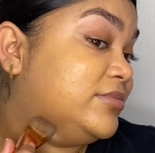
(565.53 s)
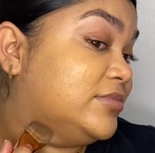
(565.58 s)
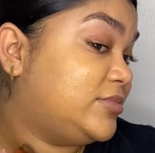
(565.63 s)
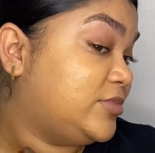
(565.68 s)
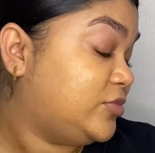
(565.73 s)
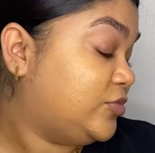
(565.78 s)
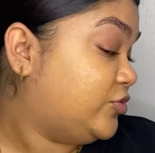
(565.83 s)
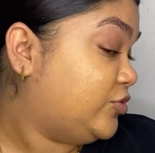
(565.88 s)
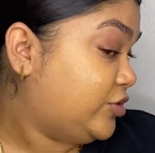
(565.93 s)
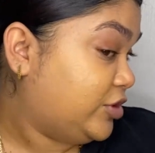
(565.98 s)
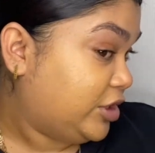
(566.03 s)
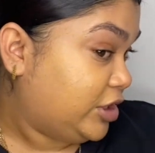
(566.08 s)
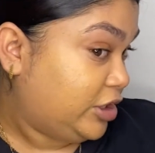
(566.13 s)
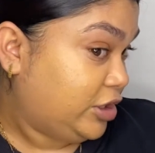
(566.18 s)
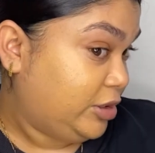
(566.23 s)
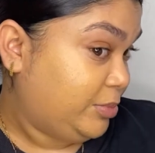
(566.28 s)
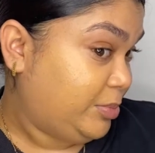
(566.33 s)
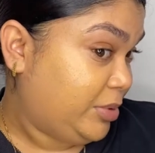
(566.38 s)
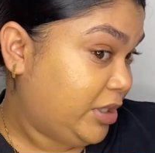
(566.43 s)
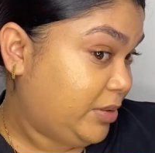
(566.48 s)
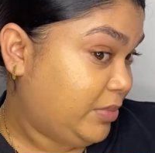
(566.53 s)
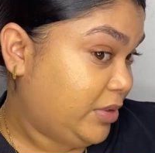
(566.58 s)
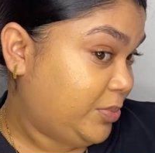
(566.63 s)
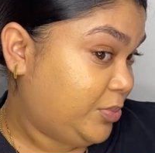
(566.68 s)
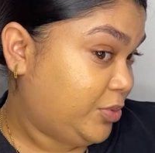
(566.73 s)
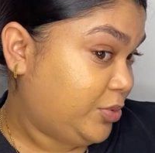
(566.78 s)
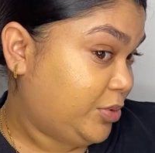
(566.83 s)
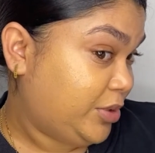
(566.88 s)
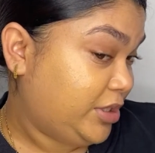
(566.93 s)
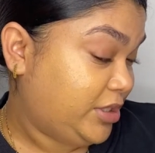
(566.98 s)
or a little baby
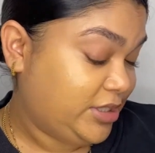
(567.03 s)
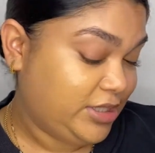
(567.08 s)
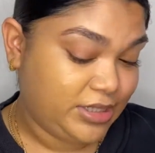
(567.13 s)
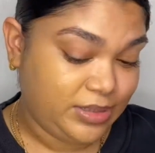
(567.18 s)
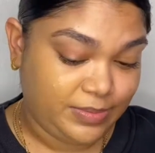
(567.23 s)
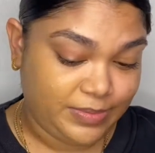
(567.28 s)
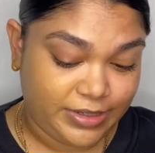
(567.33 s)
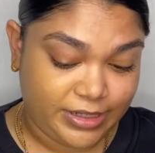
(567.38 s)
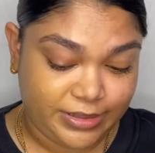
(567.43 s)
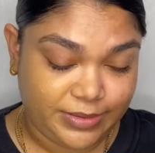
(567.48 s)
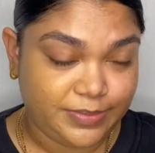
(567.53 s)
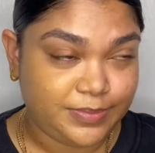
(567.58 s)
ponytail, but